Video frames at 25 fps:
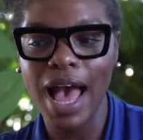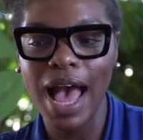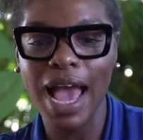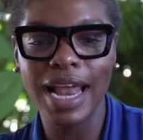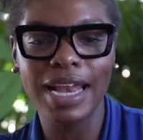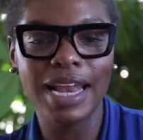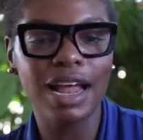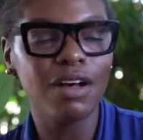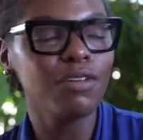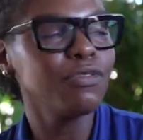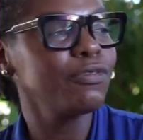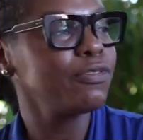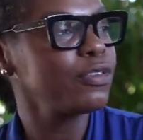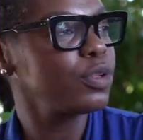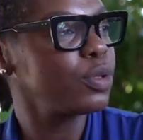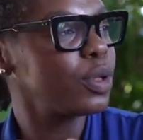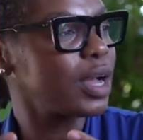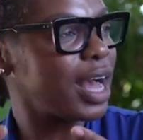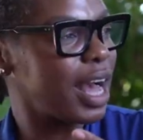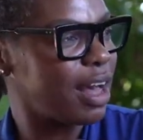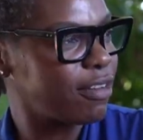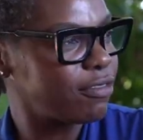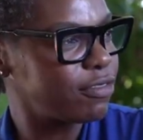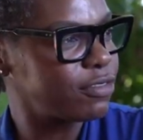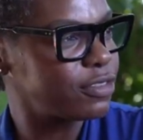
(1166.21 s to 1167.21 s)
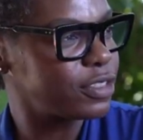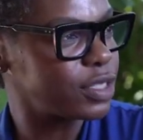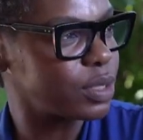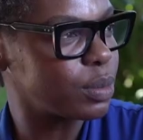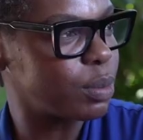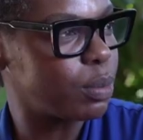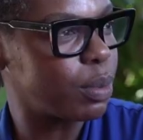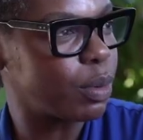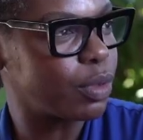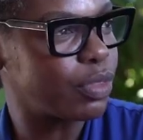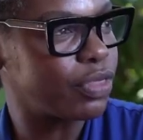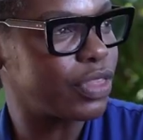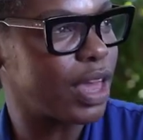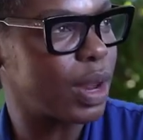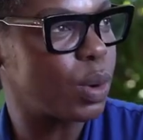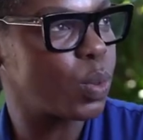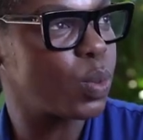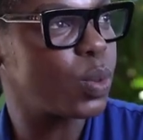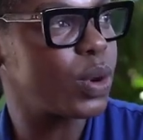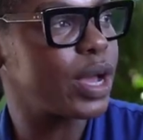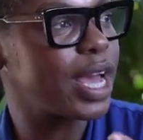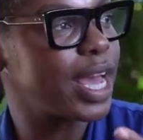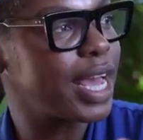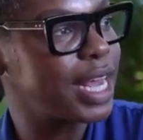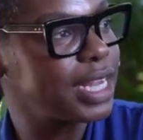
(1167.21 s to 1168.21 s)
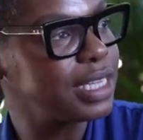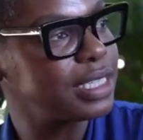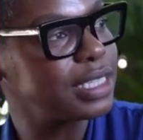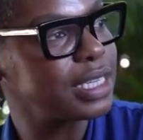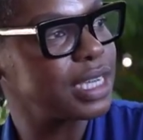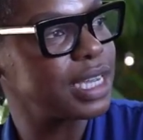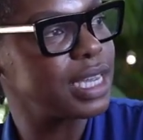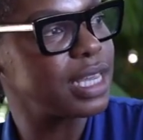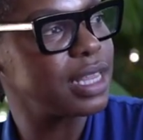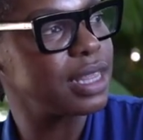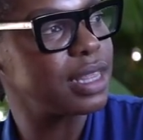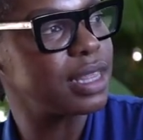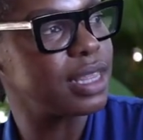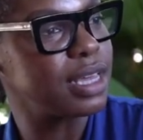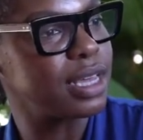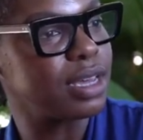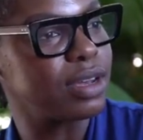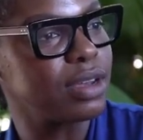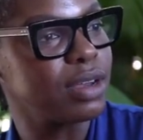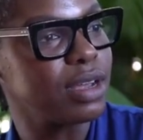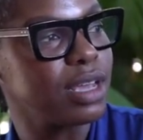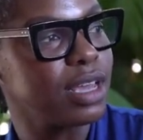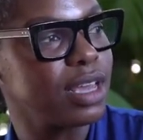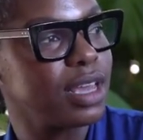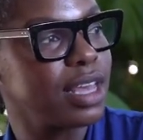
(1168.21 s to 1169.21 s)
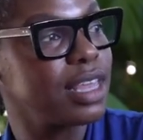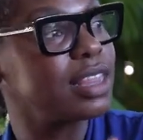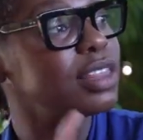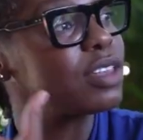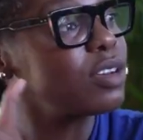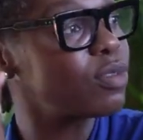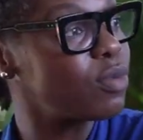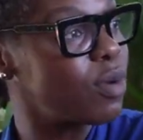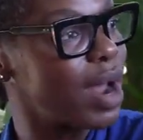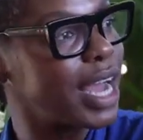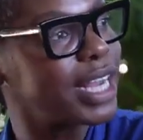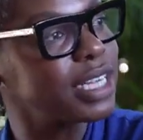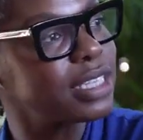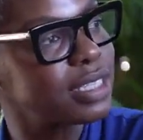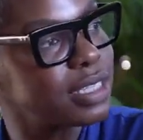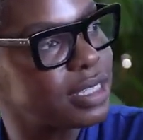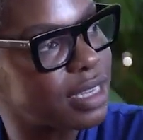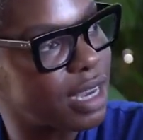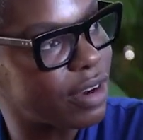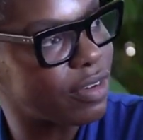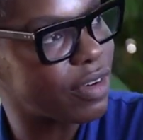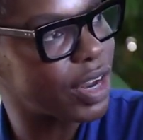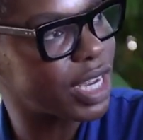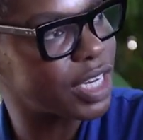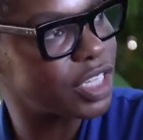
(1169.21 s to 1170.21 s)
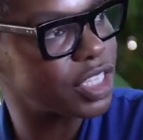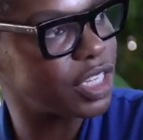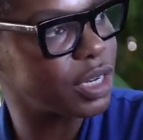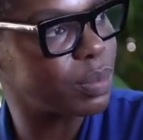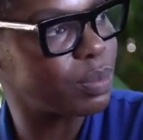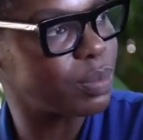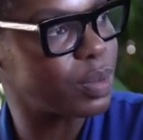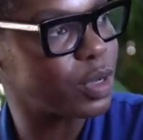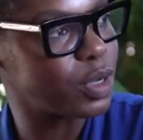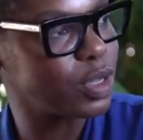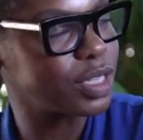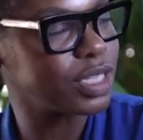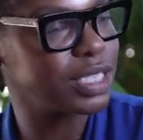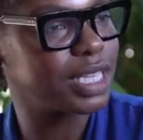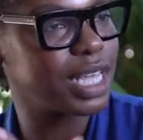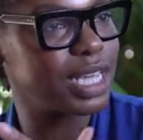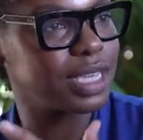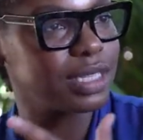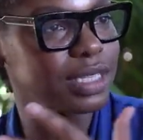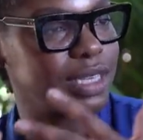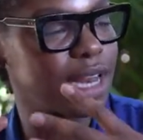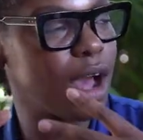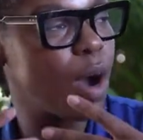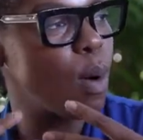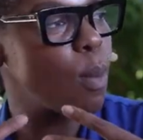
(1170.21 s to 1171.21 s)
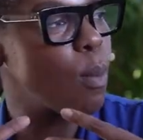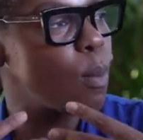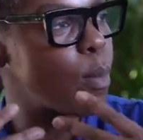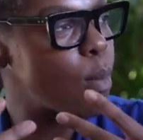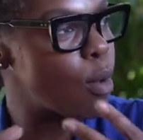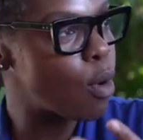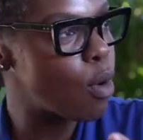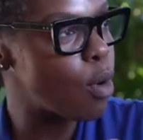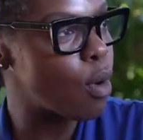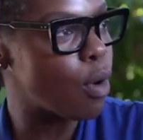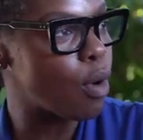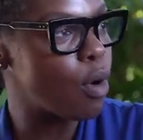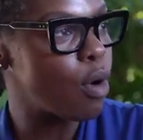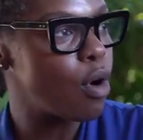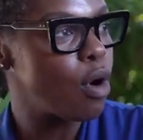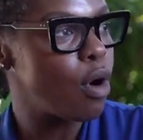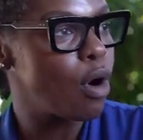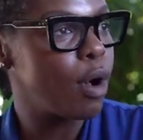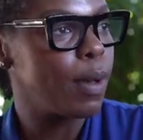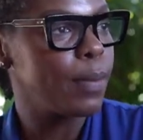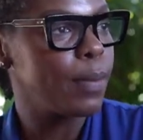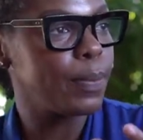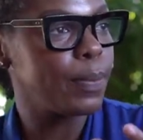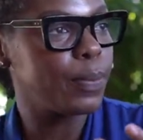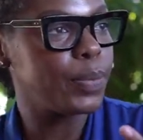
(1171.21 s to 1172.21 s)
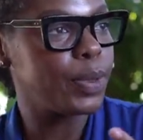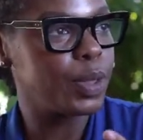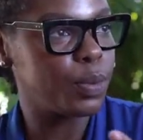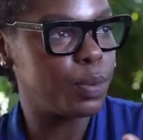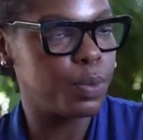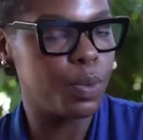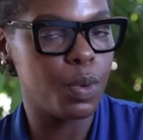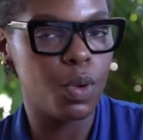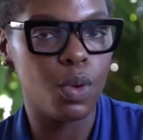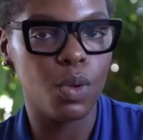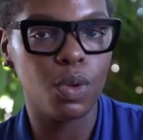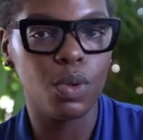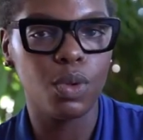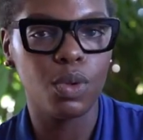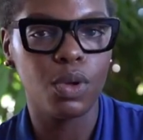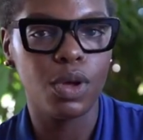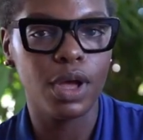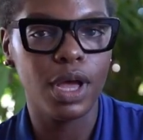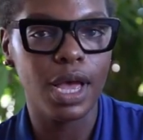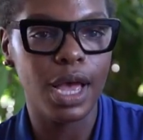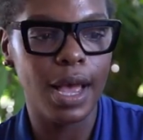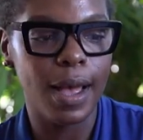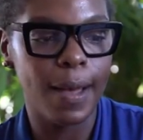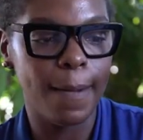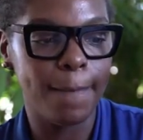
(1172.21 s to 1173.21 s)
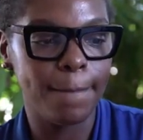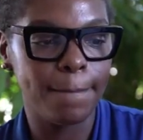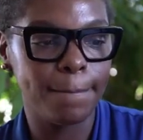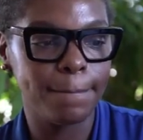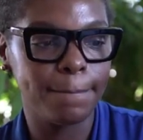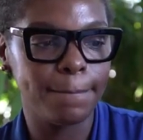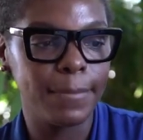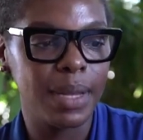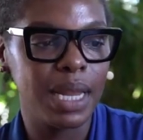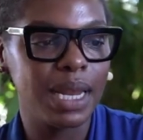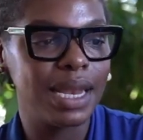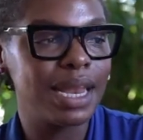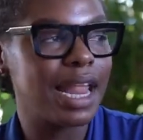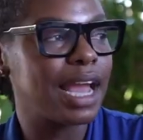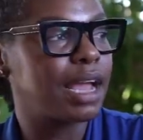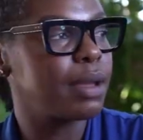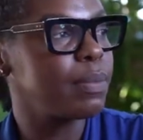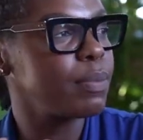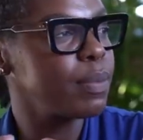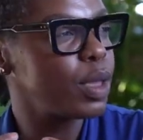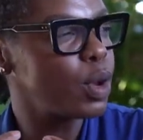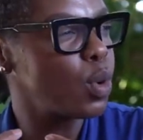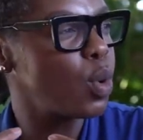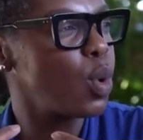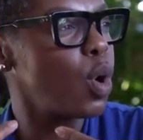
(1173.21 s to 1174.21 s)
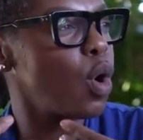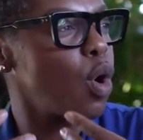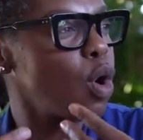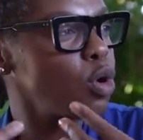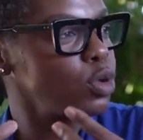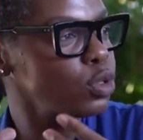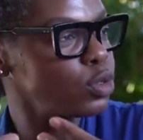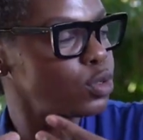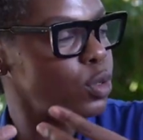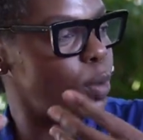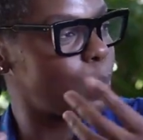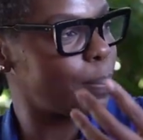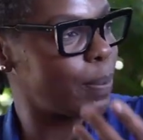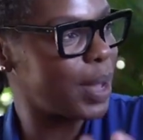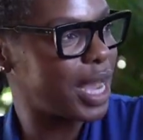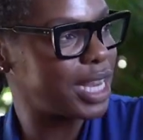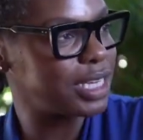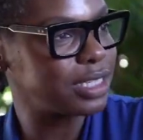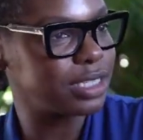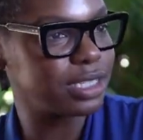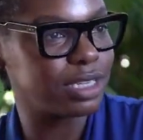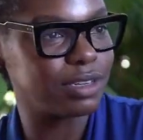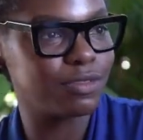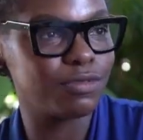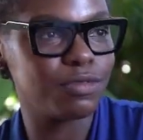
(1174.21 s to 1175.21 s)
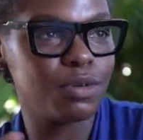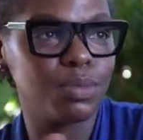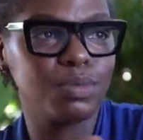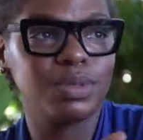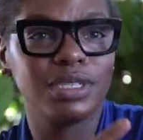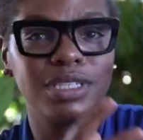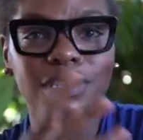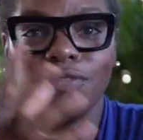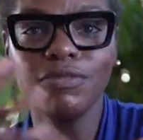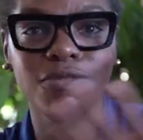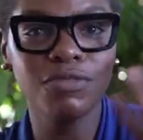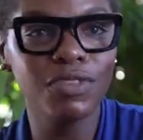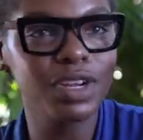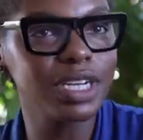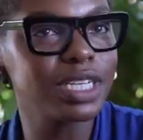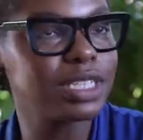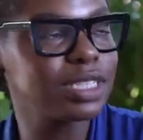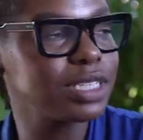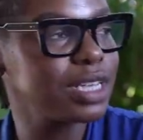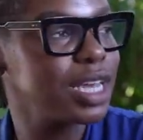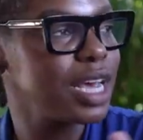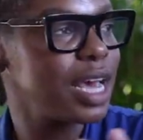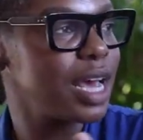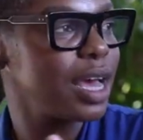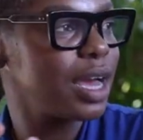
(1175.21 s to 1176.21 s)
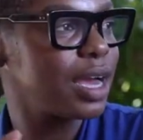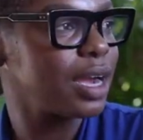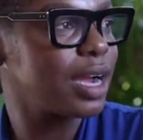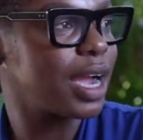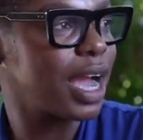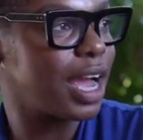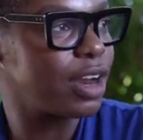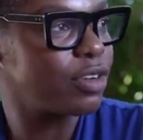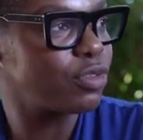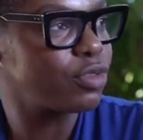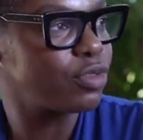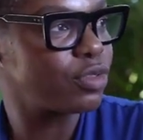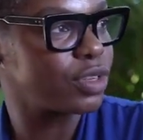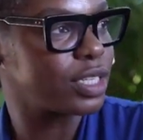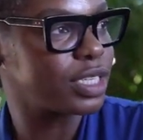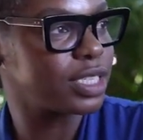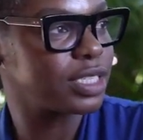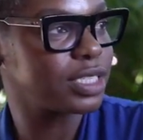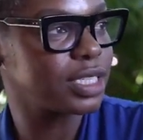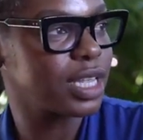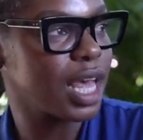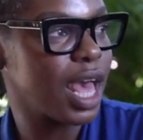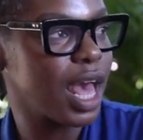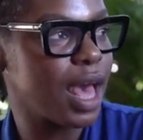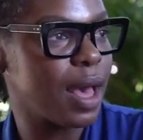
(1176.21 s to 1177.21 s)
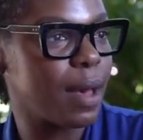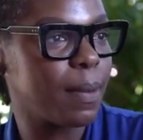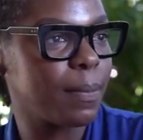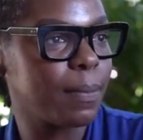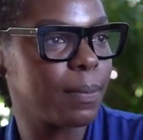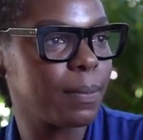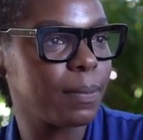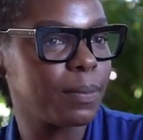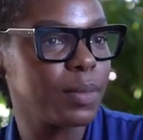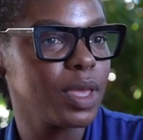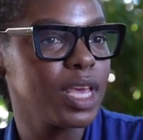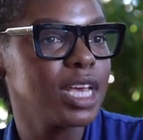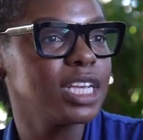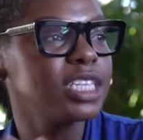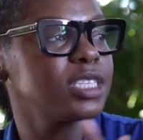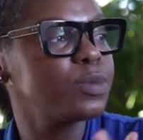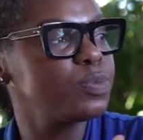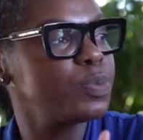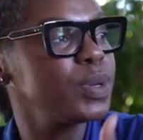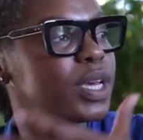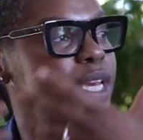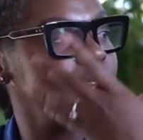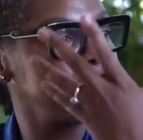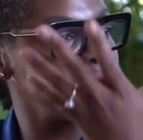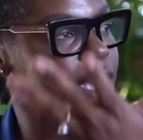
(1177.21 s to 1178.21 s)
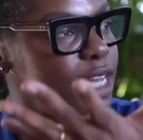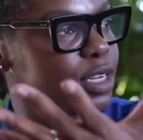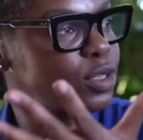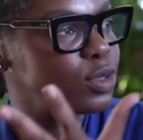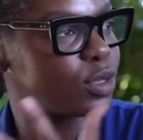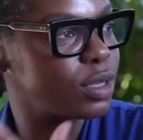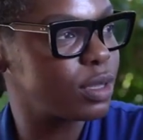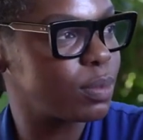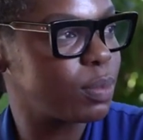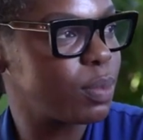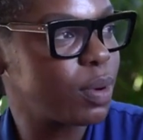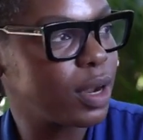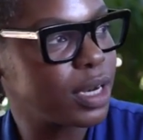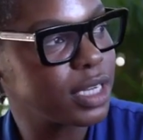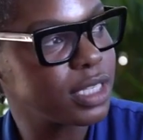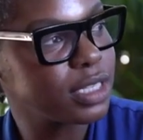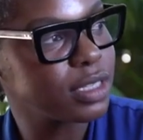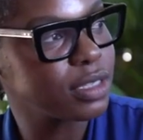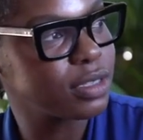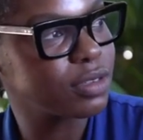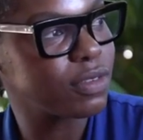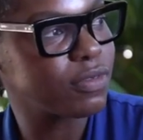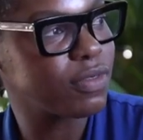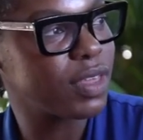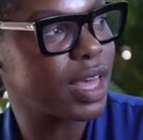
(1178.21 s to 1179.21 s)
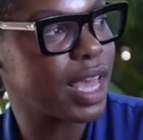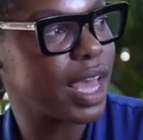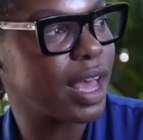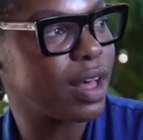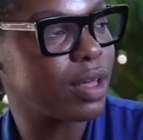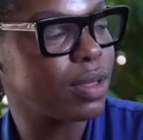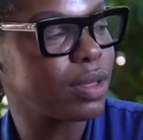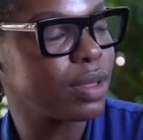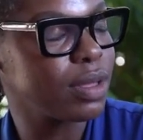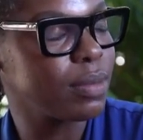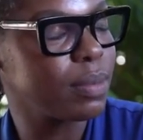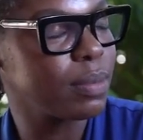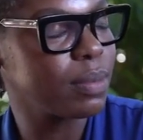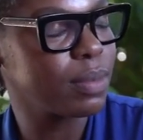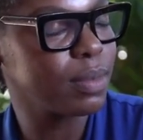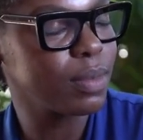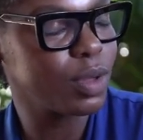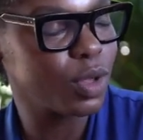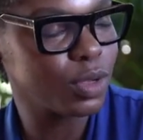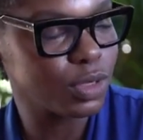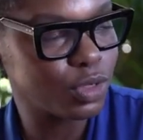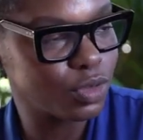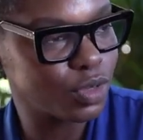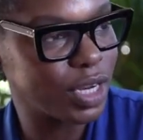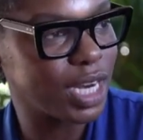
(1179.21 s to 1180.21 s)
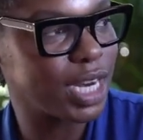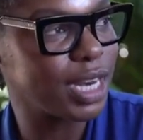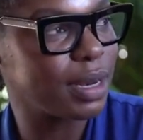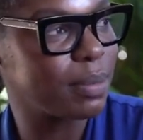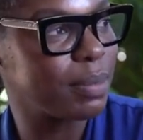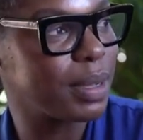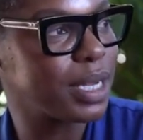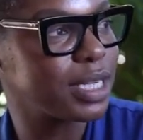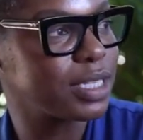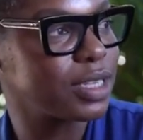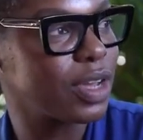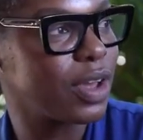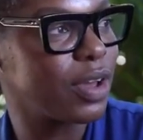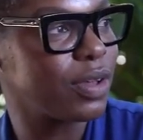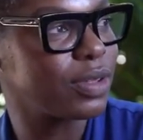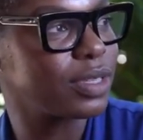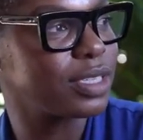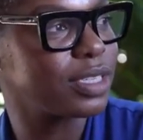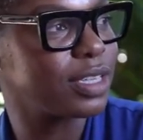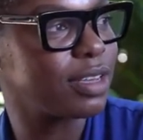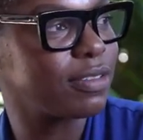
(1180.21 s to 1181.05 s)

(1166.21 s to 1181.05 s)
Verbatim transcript: I now feel comfortable that we're heading in the in the right direction because there's now more people um, like me who are also passionate from different countries um, speaking into the policies of the health, mm -hmm. Australian mental health